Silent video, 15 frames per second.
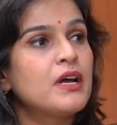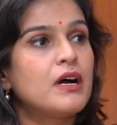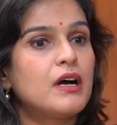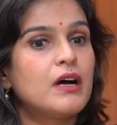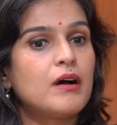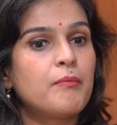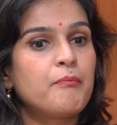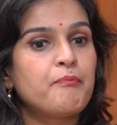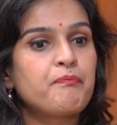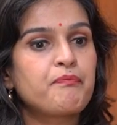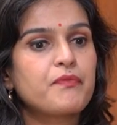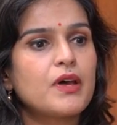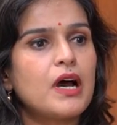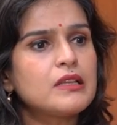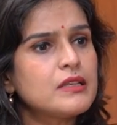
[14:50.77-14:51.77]

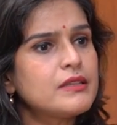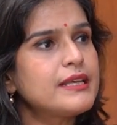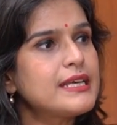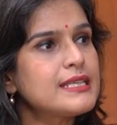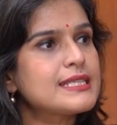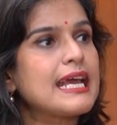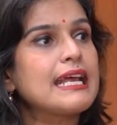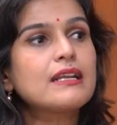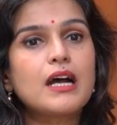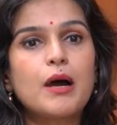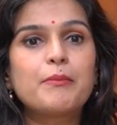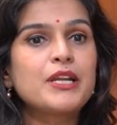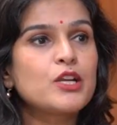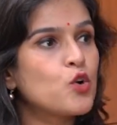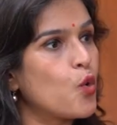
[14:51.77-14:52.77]
Other things can
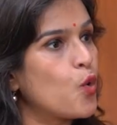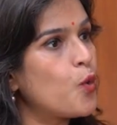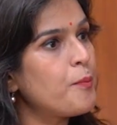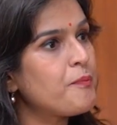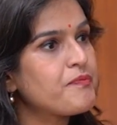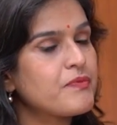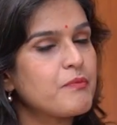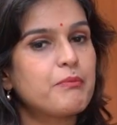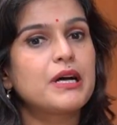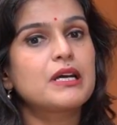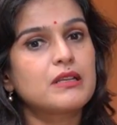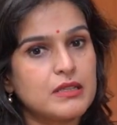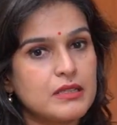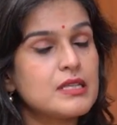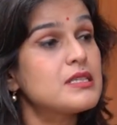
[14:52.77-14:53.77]
come and go,
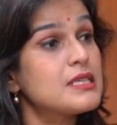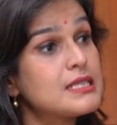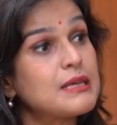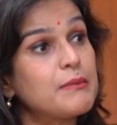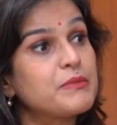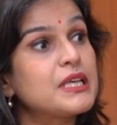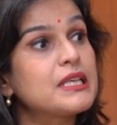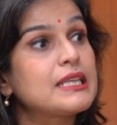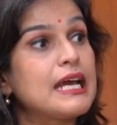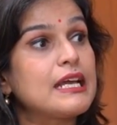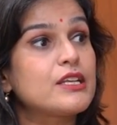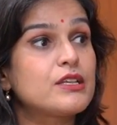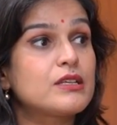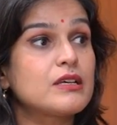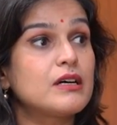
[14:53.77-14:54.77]
but this is something
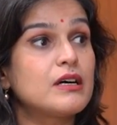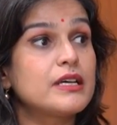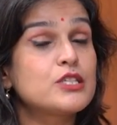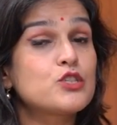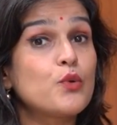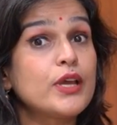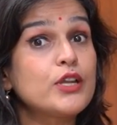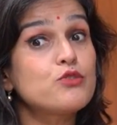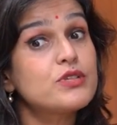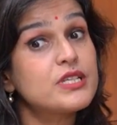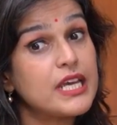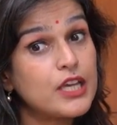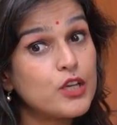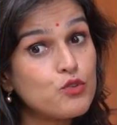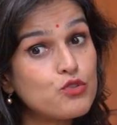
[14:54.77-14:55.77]
that is going to
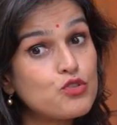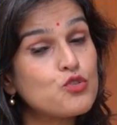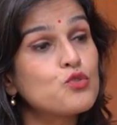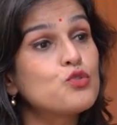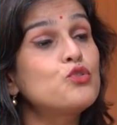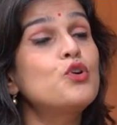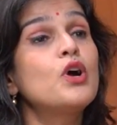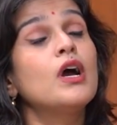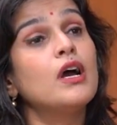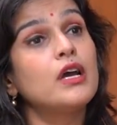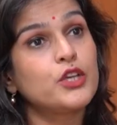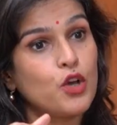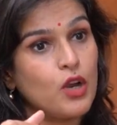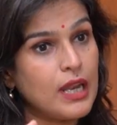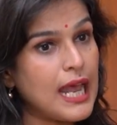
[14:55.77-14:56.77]
take you through
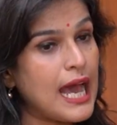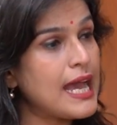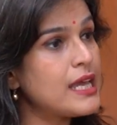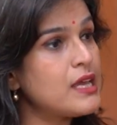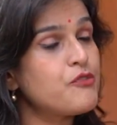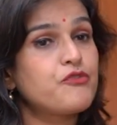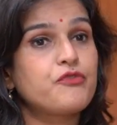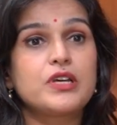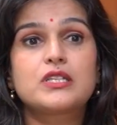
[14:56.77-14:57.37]
your life.